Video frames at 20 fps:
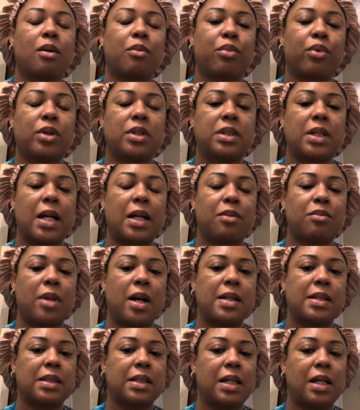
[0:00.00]
protect my
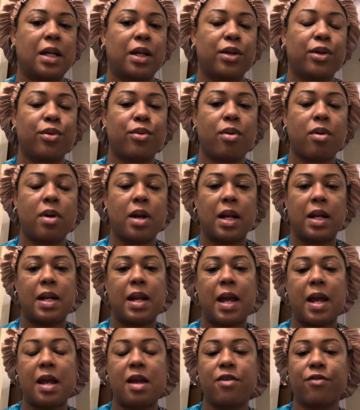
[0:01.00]
skin during the
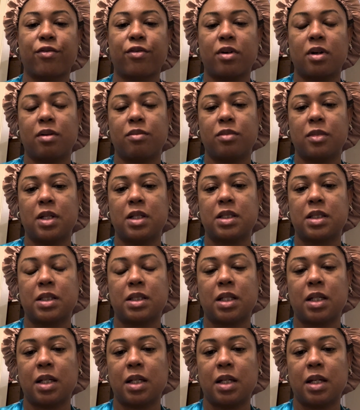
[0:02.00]
day from the
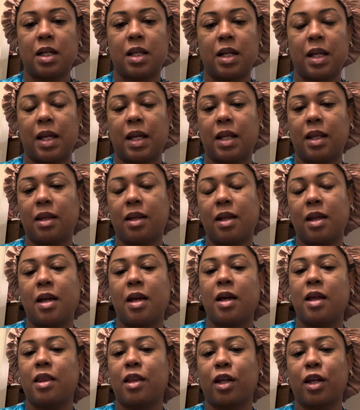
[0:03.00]
sun and
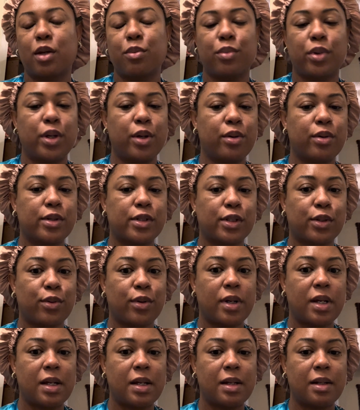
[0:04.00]
the computer
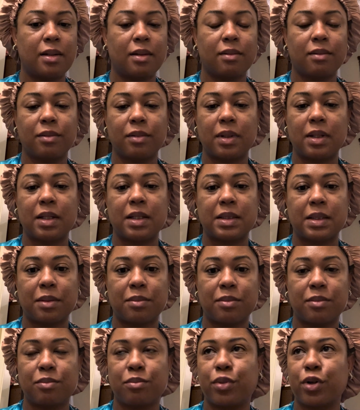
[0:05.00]
screen, because
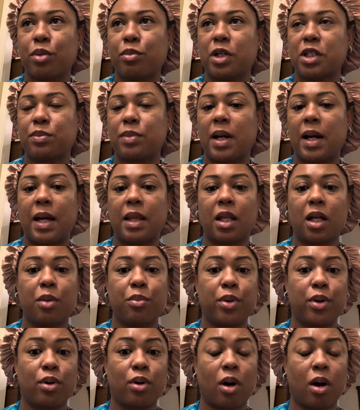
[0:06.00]
I'm pretty much behind the
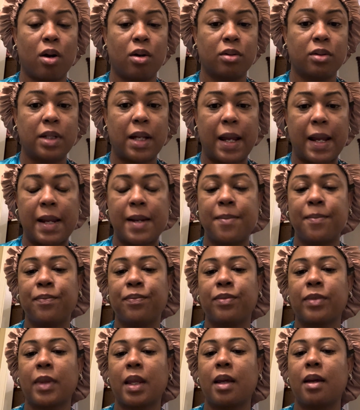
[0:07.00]
computer all day.
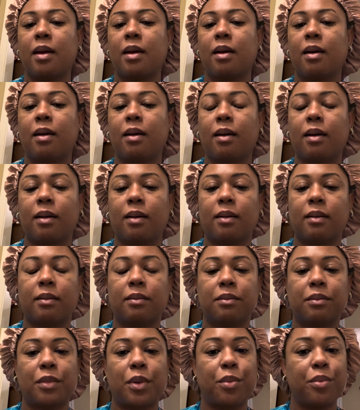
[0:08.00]

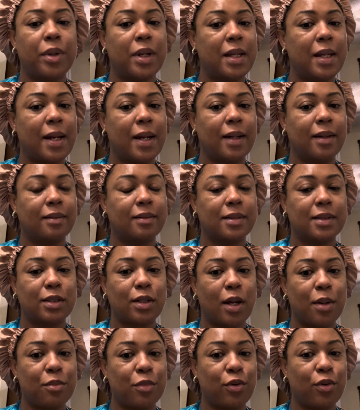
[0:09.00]
But yeah, so
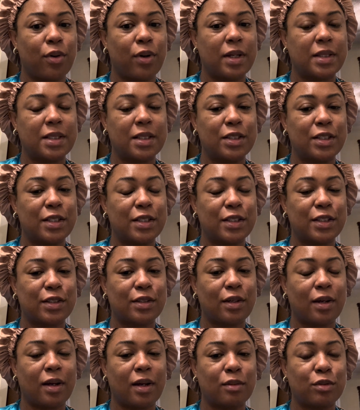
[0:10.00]
I'm going to just
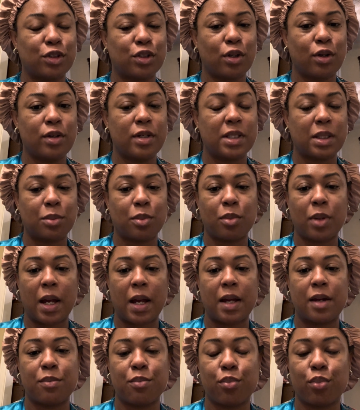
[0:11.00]
show you some of
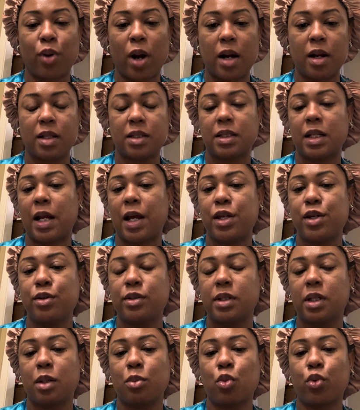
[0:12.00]
my products that I use
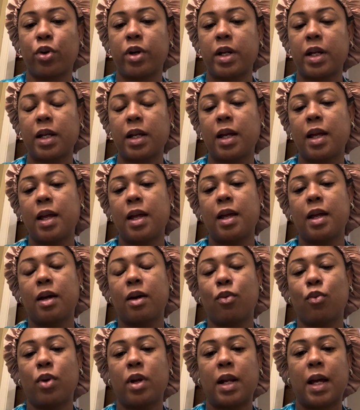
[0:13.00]
in the morning
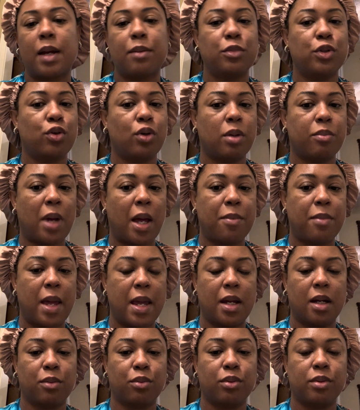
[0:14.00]
when I'm doing my
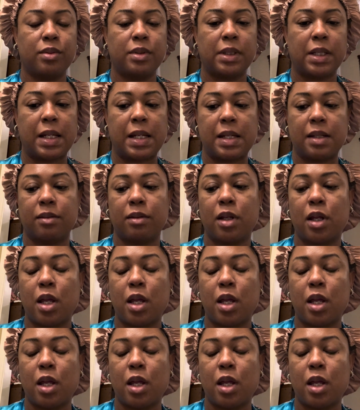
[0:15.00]
makeup routine.